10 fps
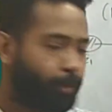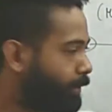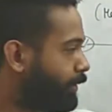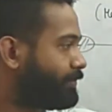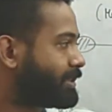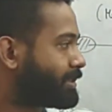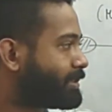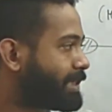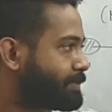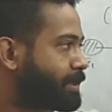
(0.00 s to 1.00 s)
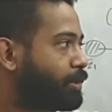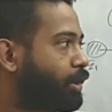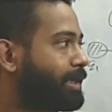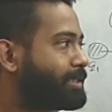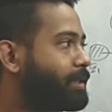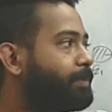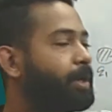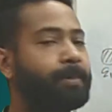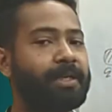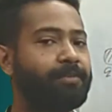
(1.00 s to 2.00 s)
where we have discussed epsilon naught as the
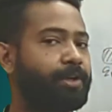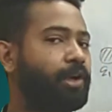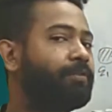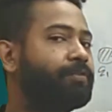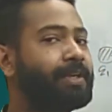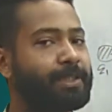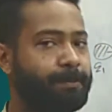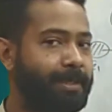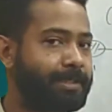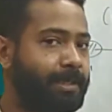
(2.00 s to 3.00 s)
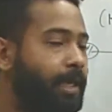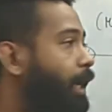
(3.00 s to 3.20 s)
permittivity of free space.